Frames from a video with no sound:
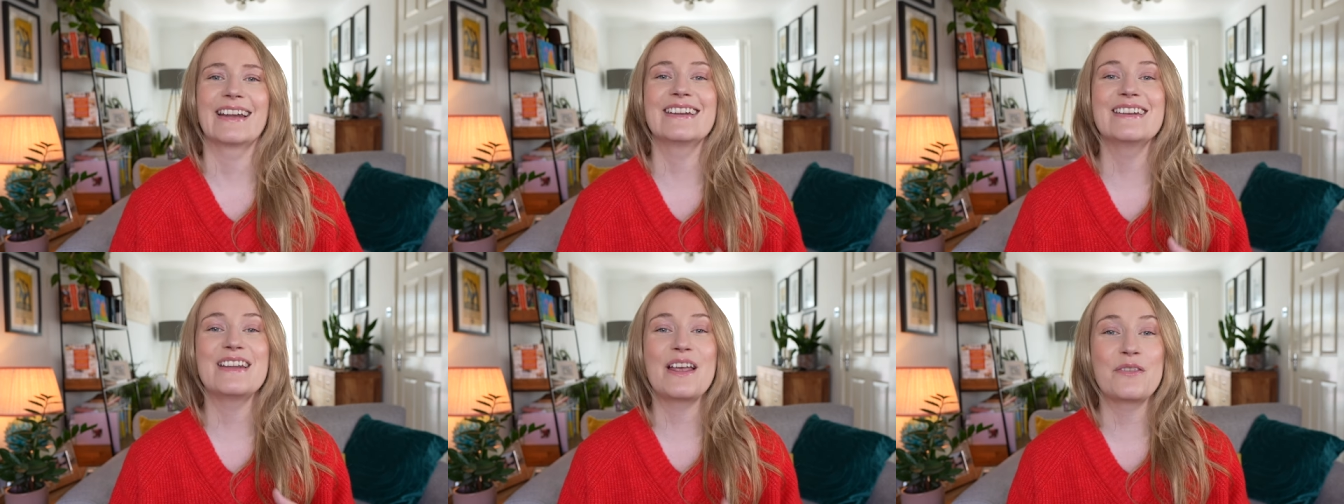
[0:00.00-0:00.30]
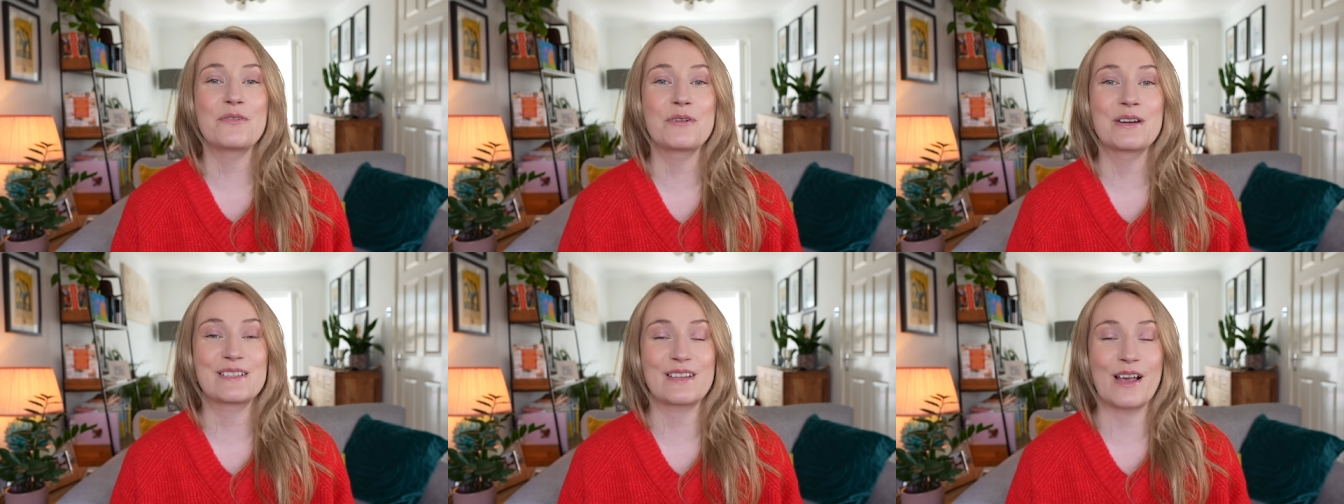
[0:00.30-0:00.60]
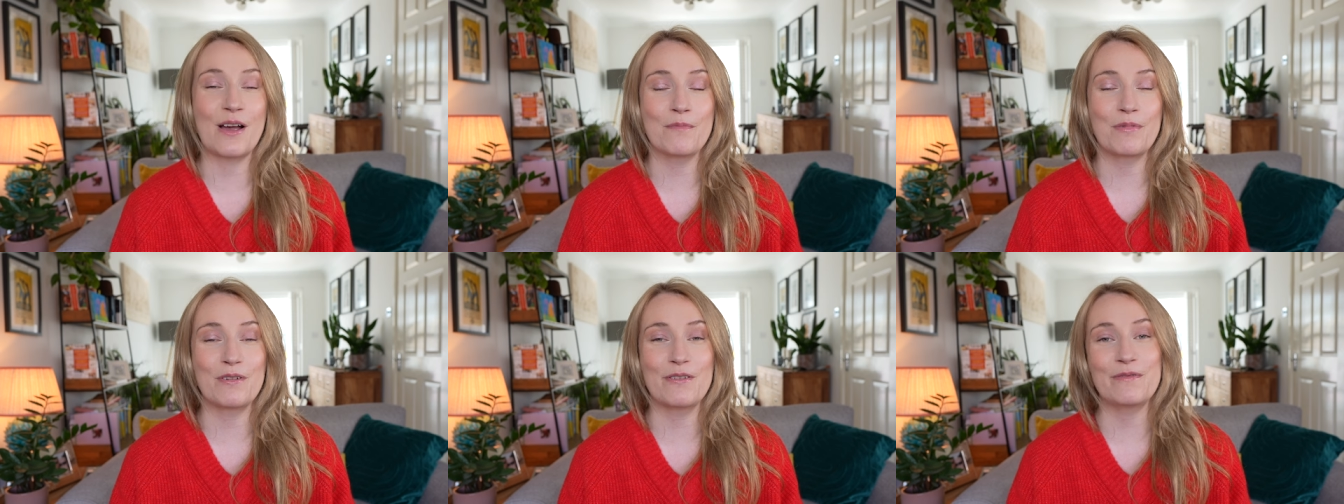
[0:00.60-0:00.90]
And another
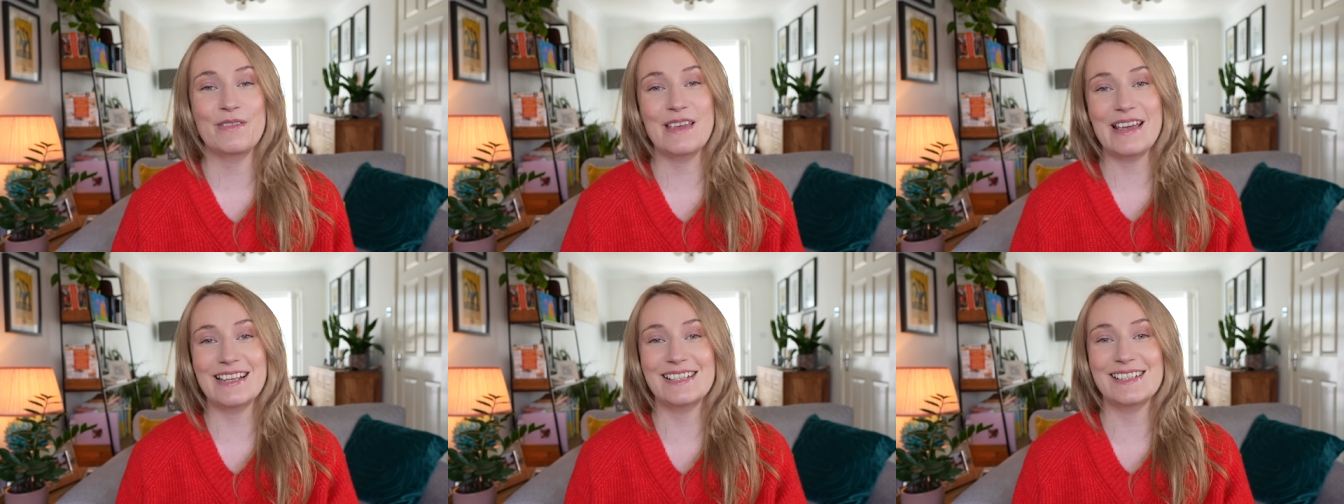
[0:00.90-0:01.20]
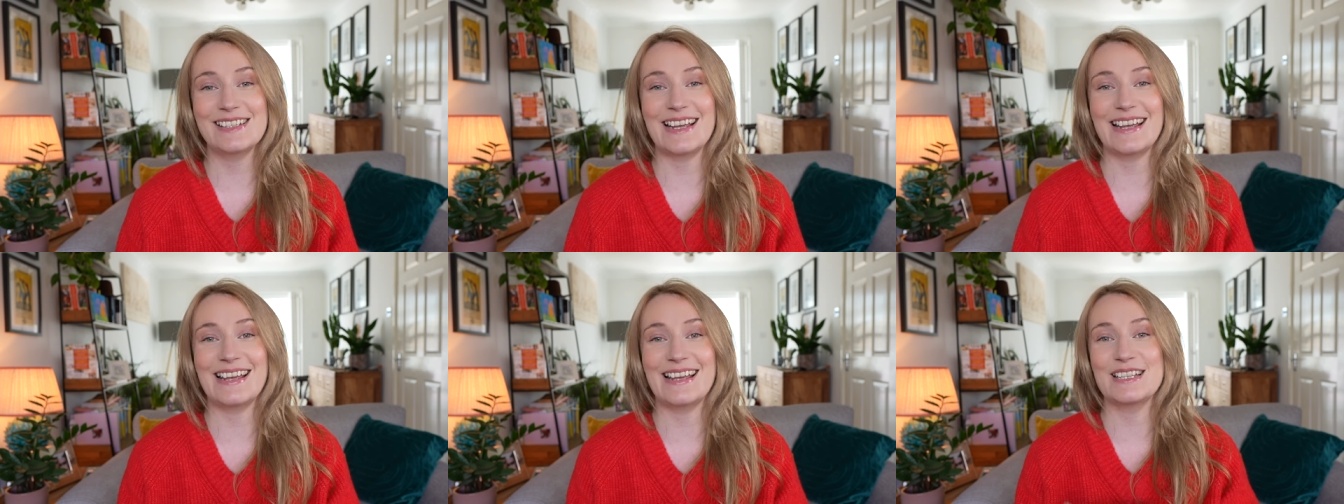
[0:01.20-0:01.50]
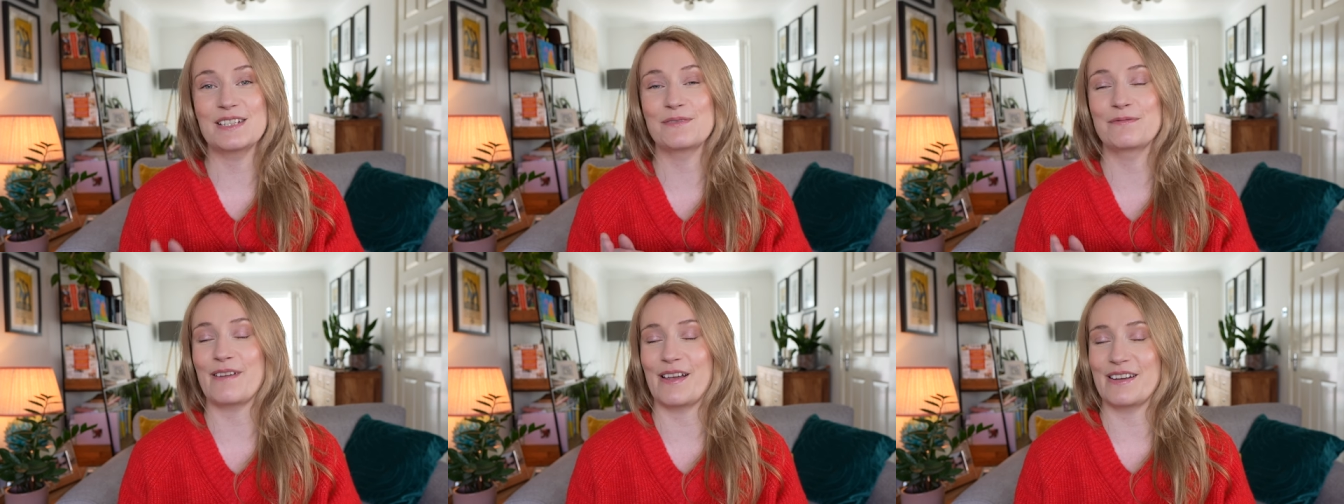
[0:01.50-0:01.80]
example of this
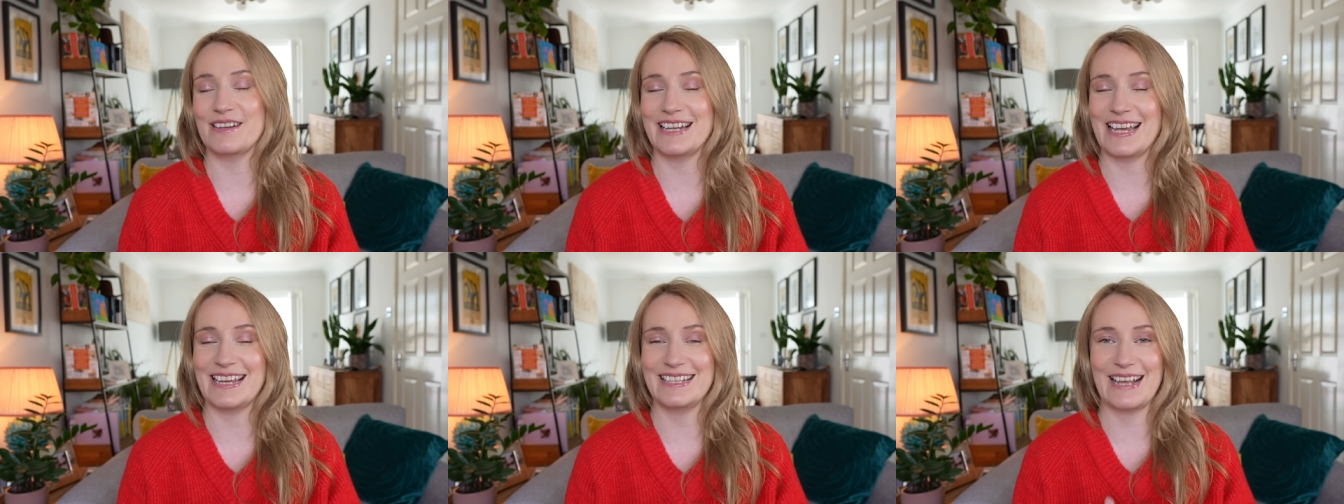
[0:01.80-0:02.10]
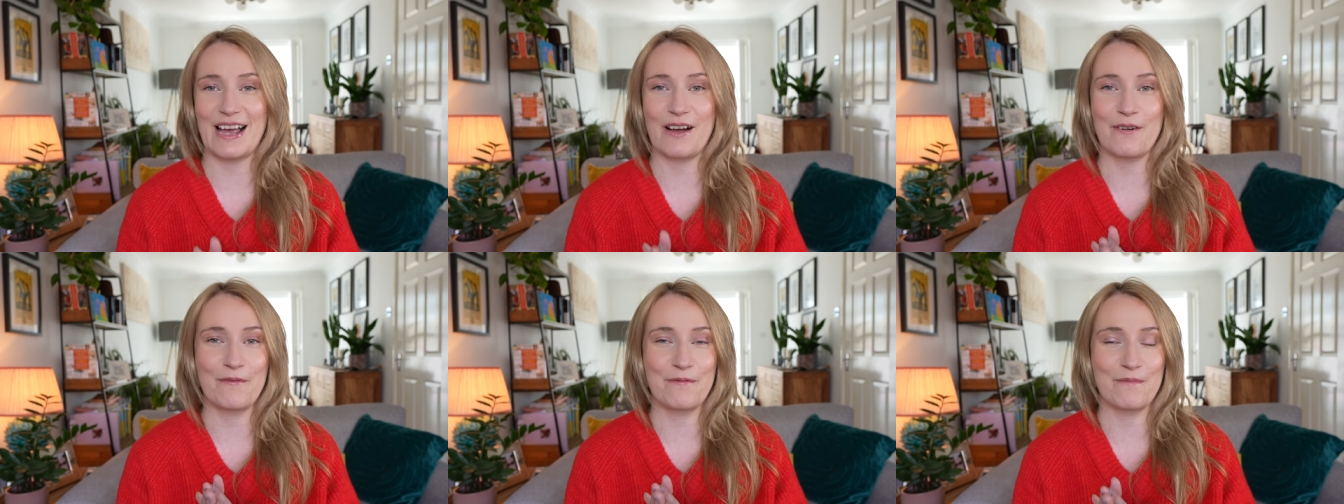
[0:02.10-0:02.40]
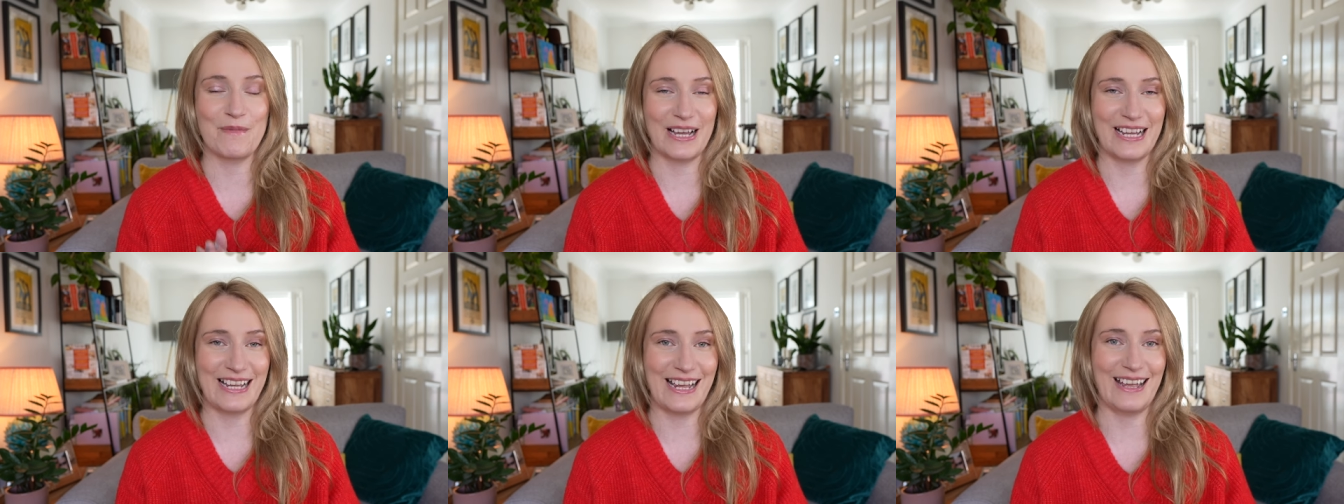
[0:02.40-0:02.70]
is fun days out
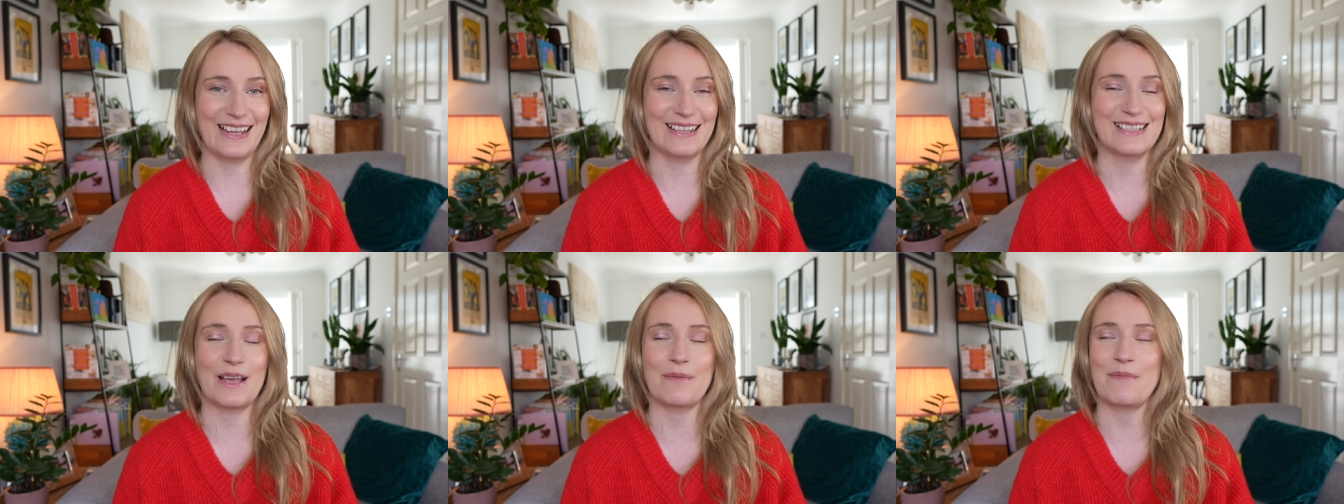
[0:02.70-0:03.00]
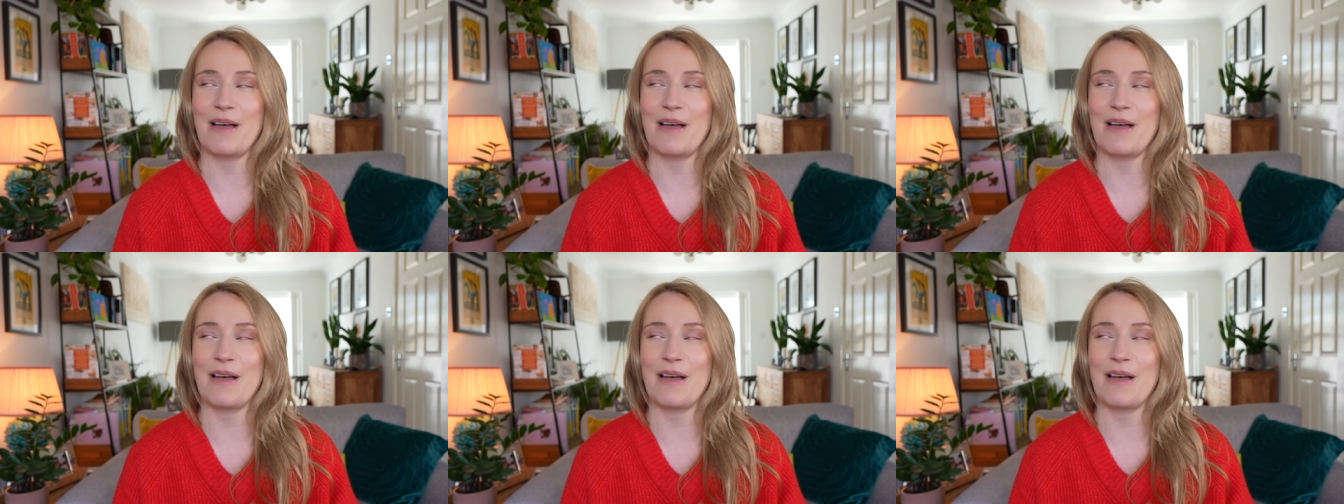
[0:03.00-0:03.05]
for my kids.